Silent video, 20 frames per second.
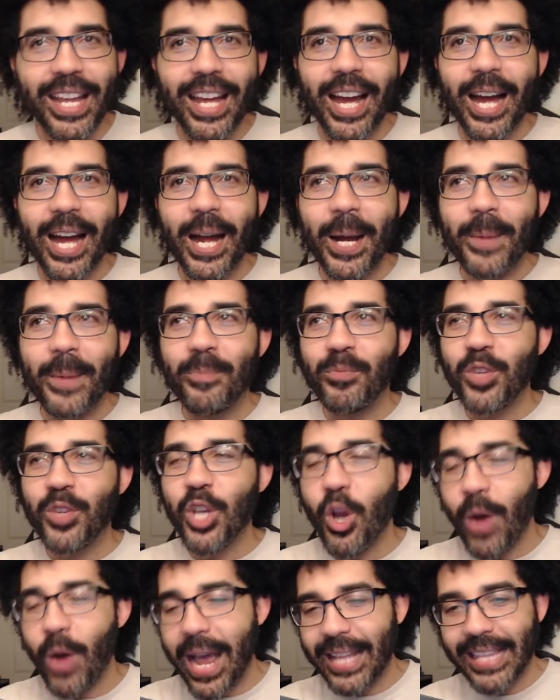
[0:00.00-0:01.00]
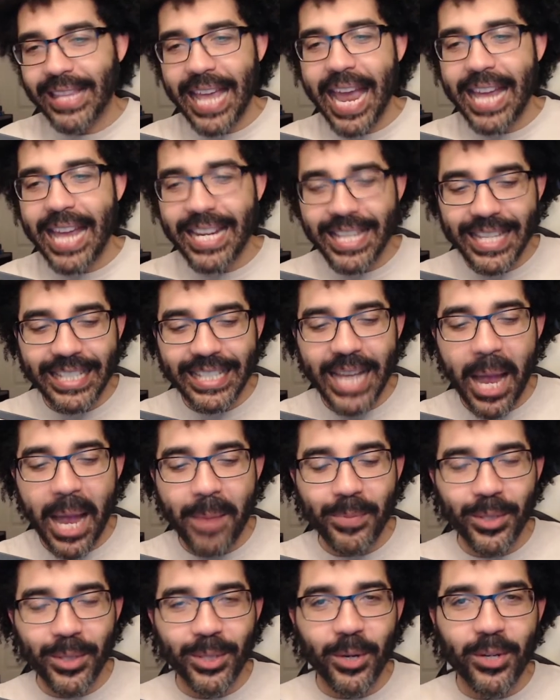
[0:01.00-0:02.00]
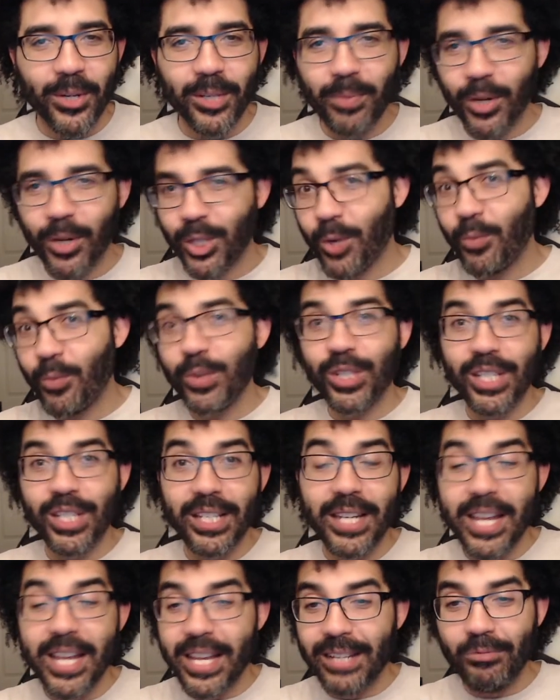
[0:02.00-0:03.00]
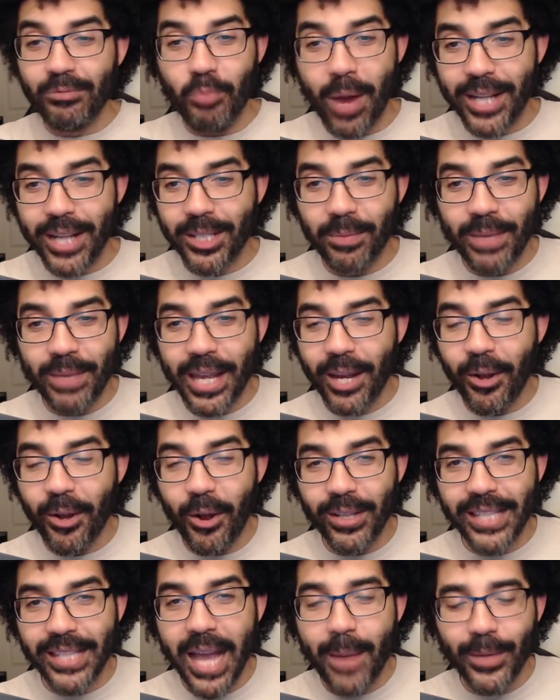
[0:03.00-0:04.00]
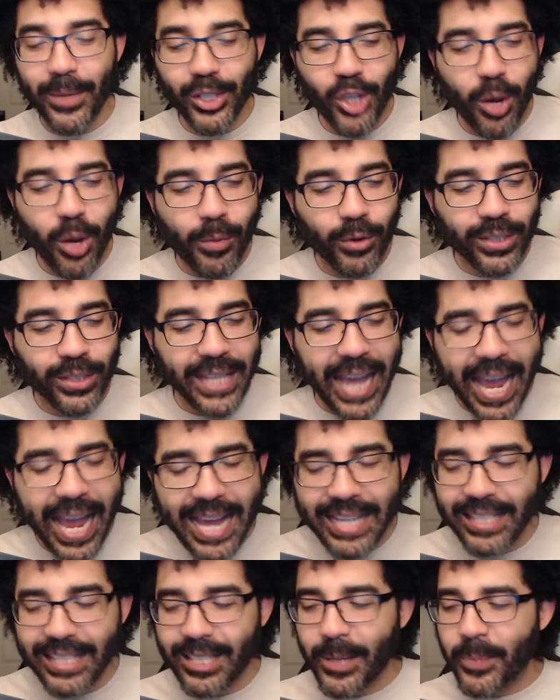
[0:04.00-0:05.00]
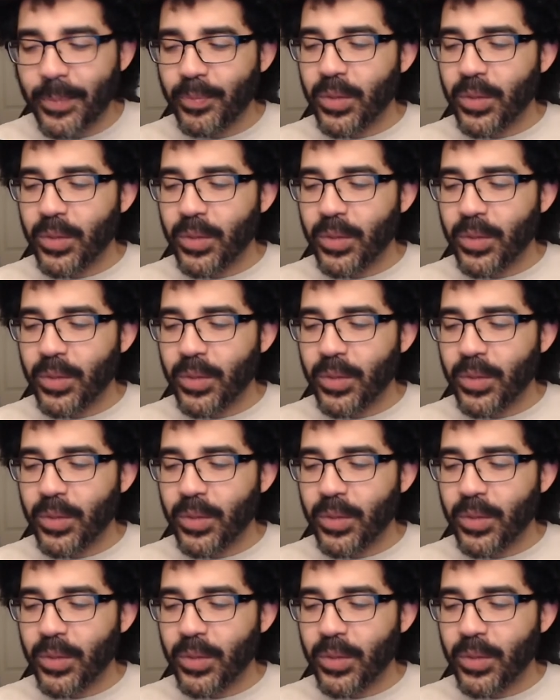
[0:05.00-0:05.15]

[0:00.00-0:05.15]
you know, at the end of this episode, especially when she winds up getting on Tommy Tomo's case.